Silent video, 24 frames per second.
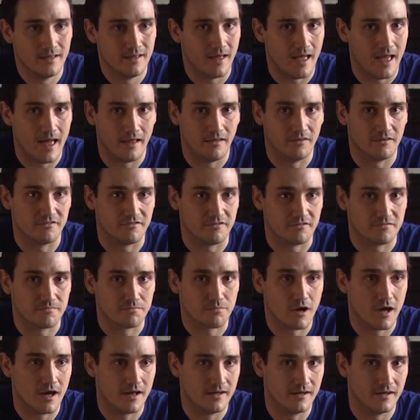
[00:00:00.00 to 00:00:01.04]
Alistair's
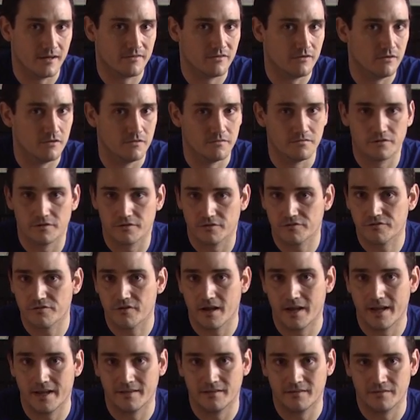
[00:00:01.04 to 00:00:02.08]
product over
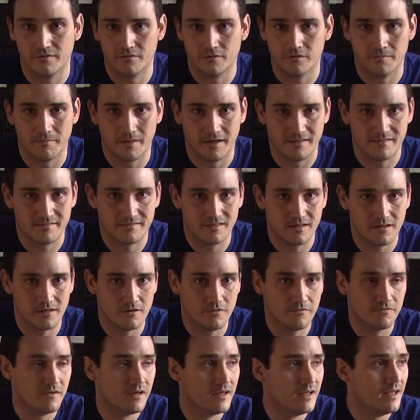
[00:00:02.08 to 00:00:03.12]
trying to do it
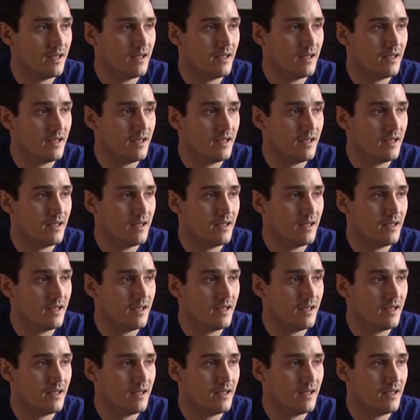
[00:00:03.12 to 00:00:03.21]
myself.